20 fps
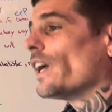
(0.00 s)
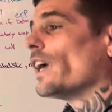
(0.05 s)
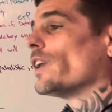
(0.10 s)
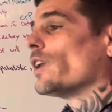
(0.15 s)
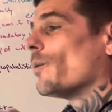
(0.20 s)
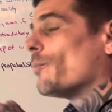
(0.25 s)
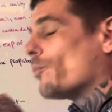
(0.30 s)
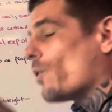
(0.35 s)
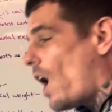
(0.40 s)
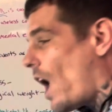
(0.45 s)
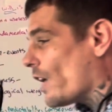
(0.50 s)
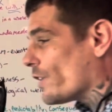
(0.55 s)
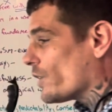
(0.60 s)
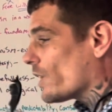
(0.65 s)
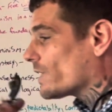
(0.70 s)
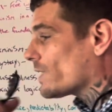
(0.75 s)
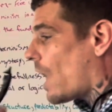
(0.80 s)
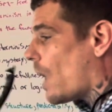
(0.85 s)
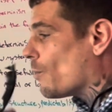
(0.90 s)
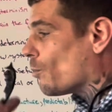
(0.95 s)
and a
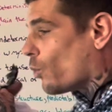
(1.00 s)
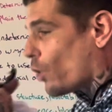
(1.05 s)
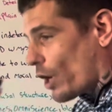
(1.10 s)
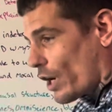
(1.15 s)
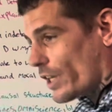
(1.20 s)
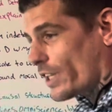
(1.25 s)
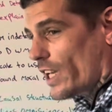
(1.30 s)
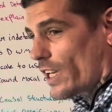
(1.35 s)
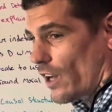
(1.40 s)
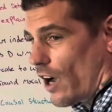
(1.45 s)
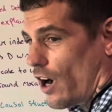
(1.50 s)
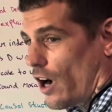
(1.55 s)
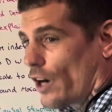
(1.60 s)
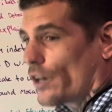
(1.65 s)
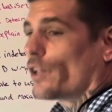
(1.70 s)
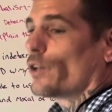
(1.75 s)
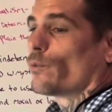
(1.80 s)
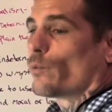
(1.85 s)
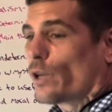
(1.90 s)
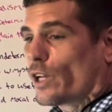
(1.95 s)
project I'm working
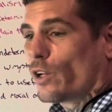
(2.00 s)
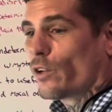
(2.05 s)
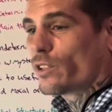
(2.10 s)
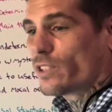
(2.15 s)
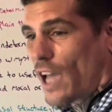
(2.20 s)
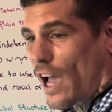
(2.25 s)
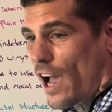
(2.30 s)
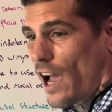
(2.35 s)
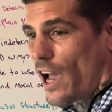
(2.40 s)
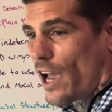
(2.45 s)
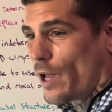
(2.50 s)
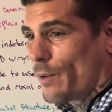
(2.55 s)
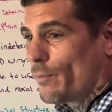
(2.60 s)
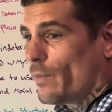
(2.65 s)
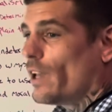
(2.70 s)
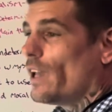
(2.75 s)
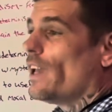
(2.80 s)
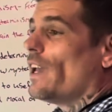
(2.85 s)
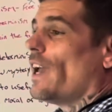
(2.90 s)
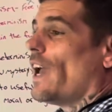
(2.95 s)
on in real time
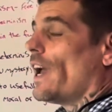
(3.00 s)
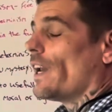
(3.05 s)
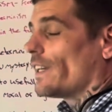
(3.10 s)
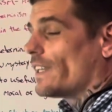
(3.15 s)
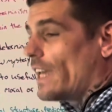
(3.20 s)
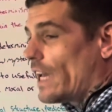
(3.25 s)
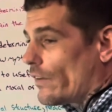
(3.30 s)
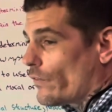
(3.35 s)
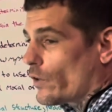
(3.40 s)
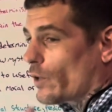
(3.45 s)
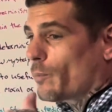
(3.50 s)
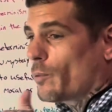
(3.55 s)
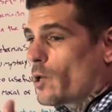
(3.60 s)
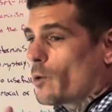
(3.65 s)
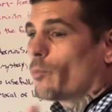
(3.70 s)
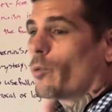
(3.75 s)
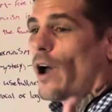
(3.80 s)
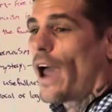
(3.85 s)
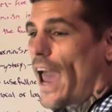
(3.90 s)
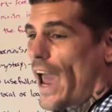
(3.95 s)
and giving
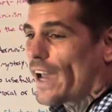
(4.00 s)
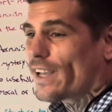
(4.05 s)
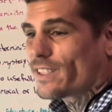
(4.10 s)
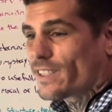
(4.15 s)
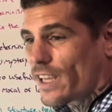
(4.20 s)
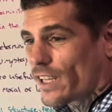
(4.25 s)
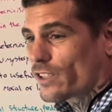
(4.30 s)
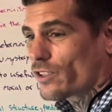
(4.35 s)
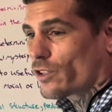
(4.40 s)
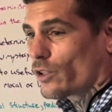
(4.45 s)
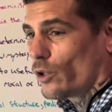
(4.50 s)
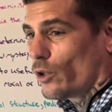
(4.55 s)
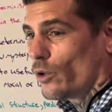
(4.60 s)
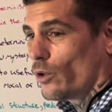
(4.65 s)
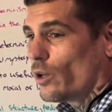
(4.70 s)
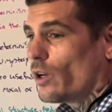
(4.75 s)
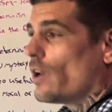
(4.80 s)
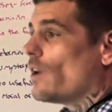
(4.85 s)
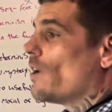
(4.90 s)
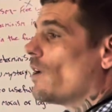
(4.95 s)
people access
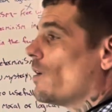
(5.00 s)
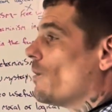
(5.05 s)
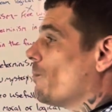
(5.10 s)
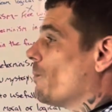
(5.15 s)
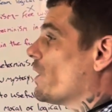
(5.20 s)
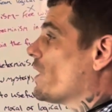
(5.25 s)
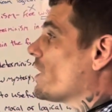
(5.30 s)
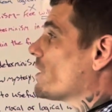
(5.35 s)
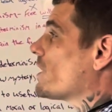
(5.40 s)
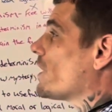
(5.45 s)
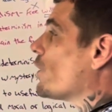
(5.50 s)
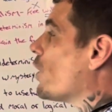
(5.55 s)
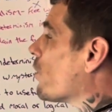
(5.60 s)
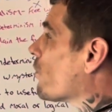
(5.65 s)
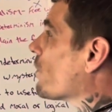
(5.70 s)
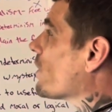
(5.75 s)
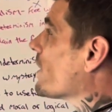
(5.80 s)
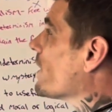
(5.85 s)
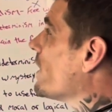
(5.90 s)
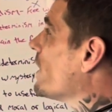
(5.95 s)
to, because I
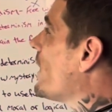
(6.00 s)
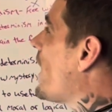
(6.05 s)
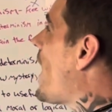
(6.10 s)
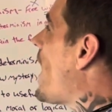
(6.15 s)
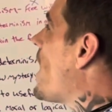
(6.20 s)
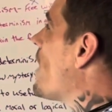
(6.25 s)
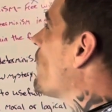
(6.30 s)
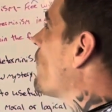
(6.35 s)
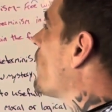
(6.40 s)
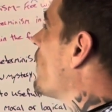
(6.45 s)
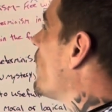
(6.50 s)
don't really have